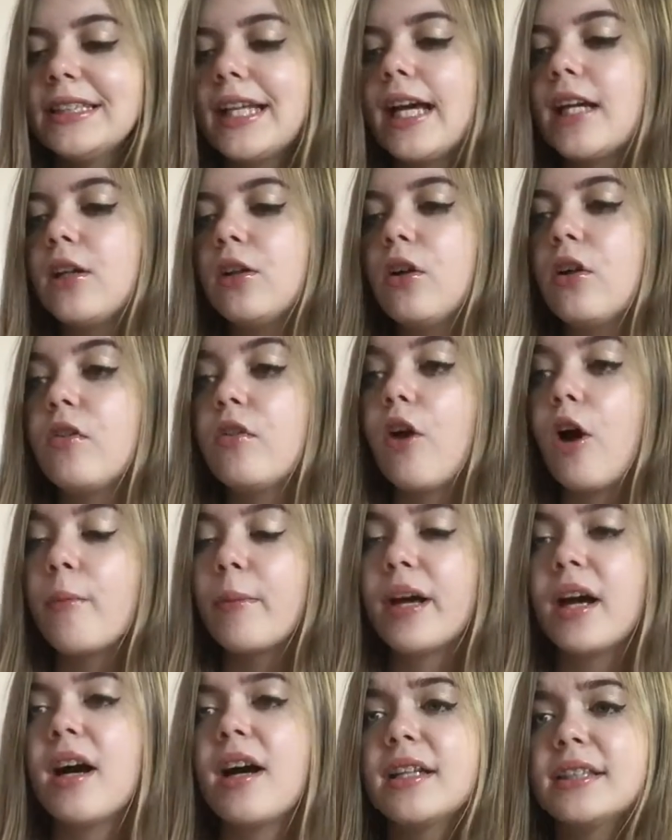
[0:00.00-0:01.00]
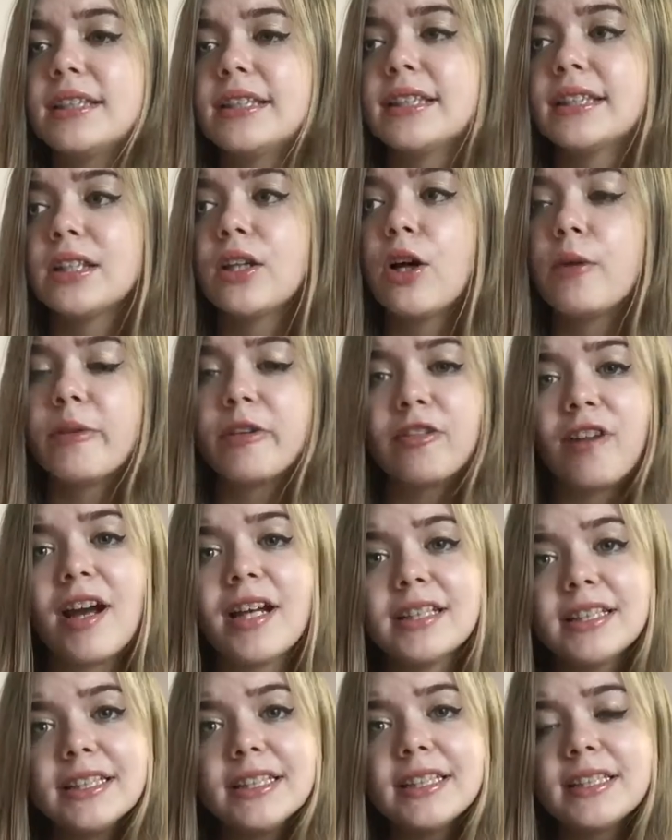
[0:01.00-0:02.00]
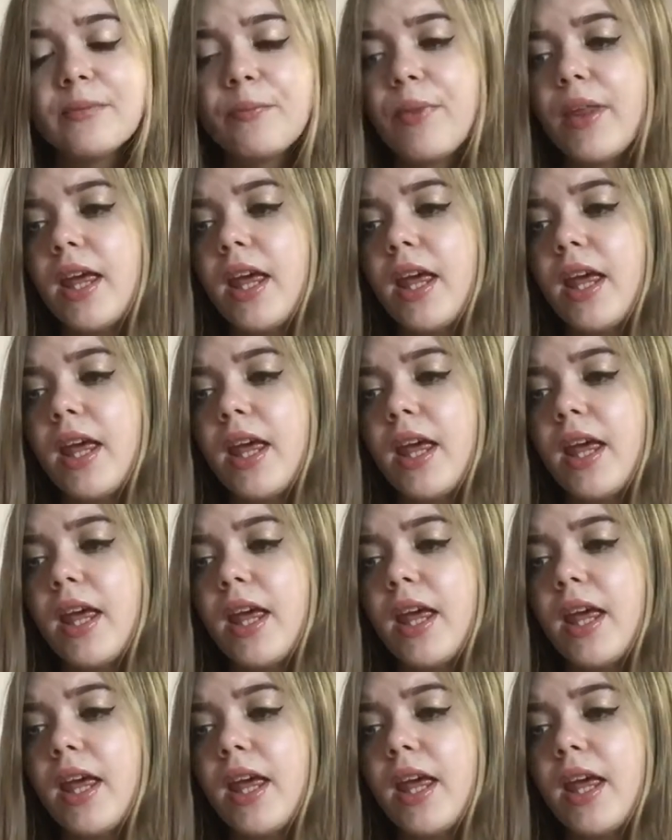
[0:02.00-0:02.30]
They had a lot of comic artists and comic writers,